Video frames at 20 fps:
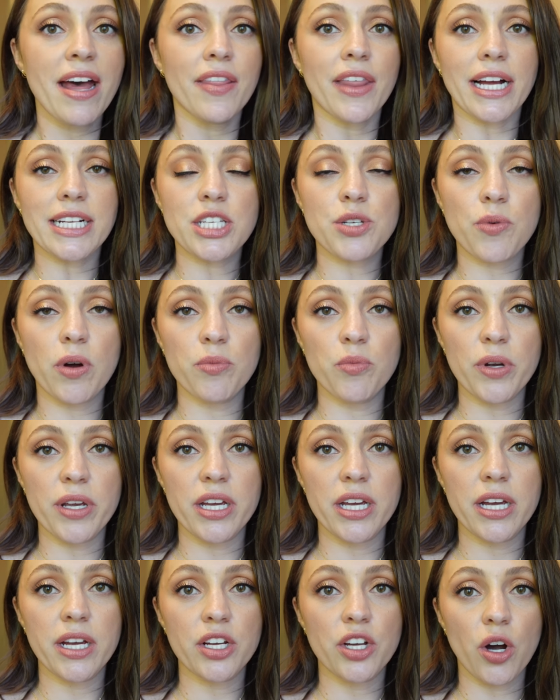That's the one
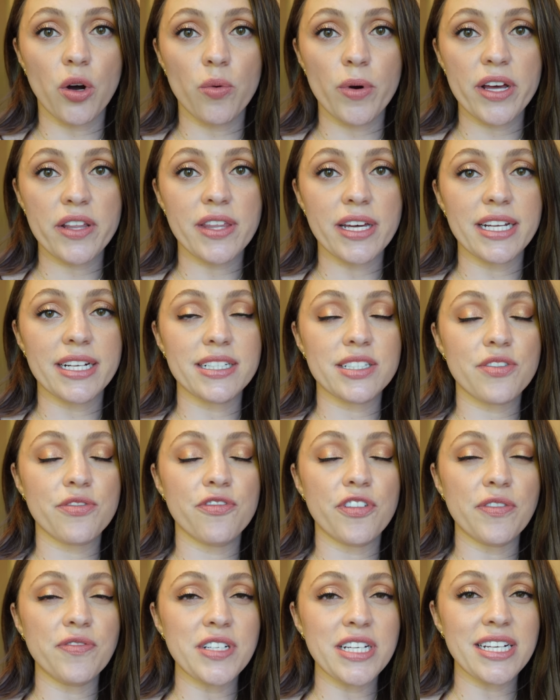we go with. It is
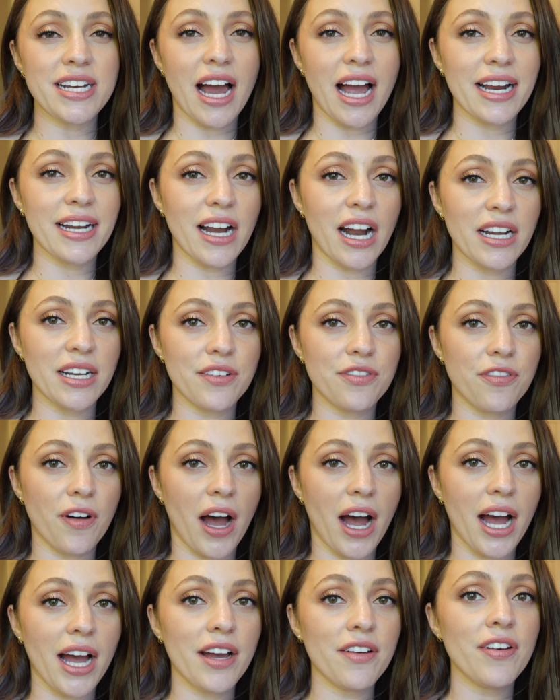
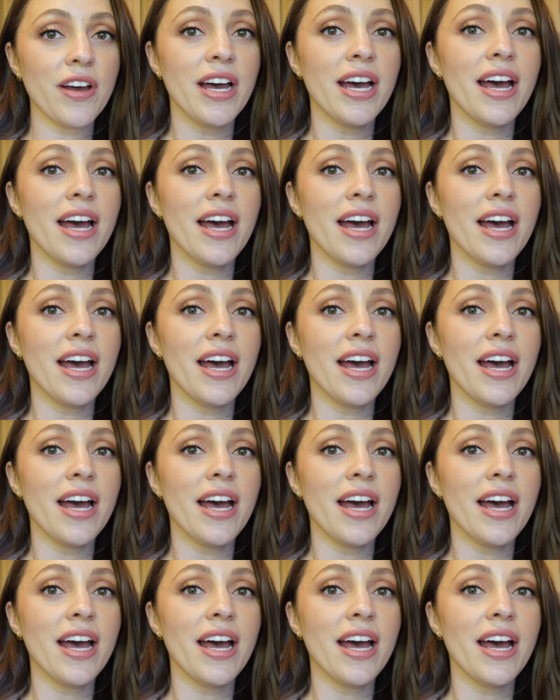$59.95.